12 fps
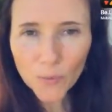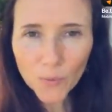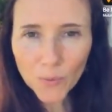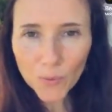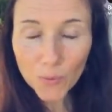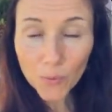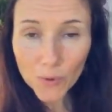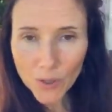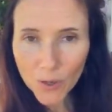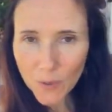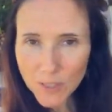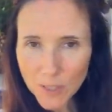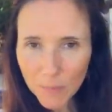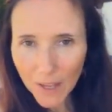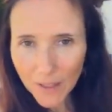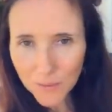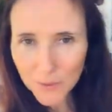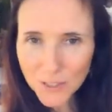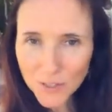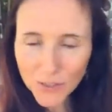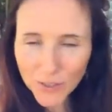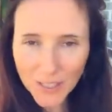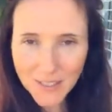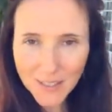you know, what's your path and what's your
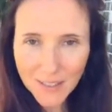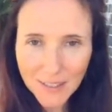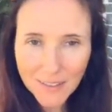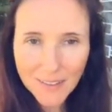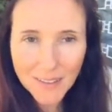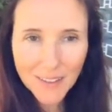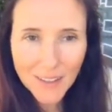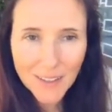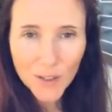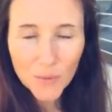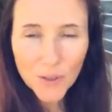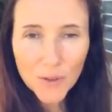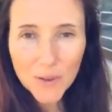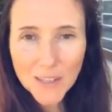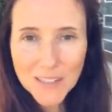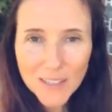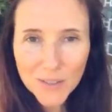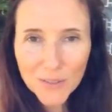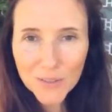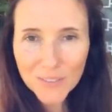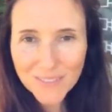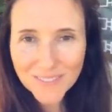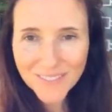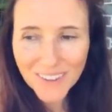direction and what do you want to do
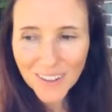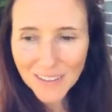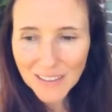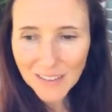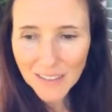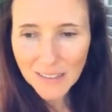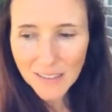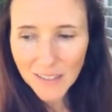and all the things.